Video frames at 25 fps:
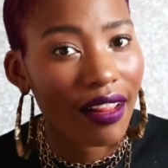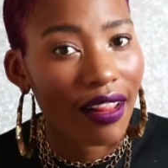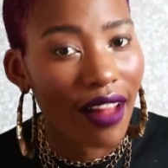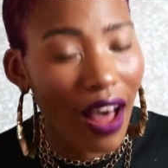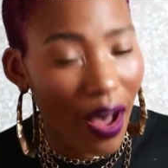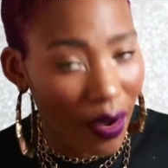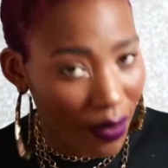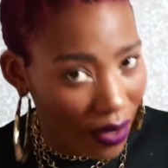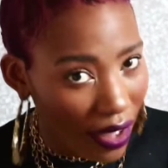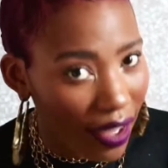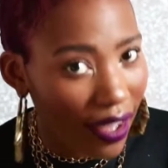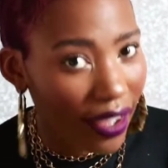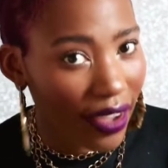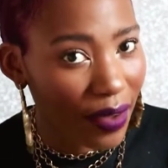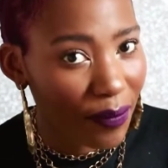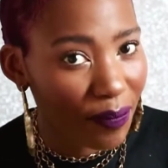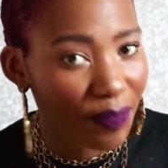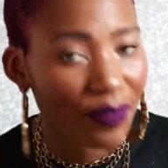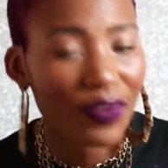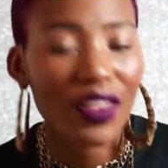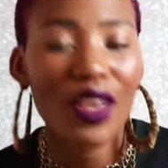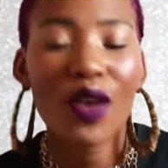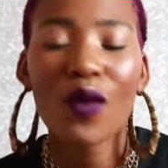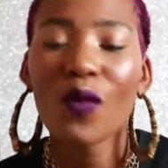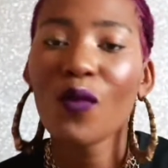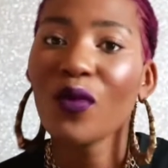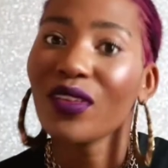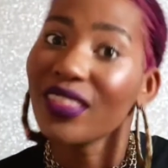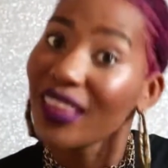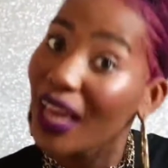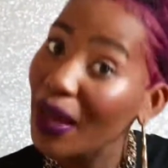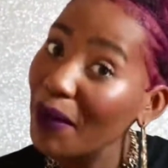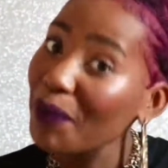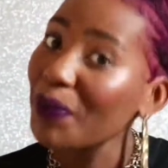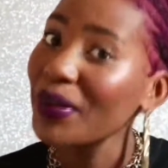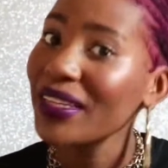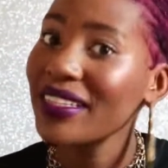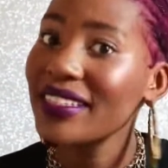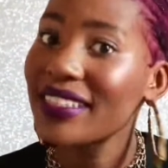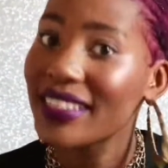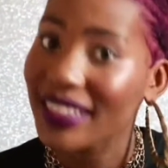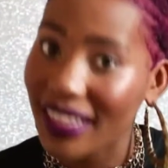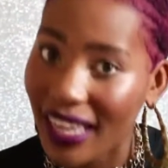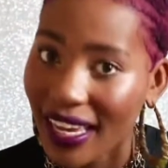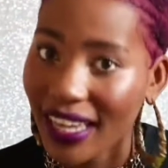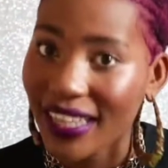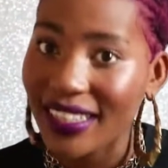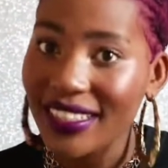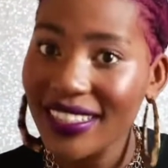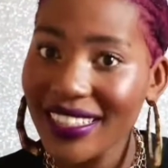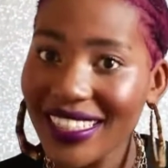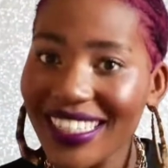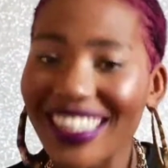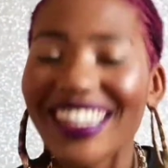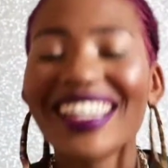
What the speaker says: Okay, with that being said,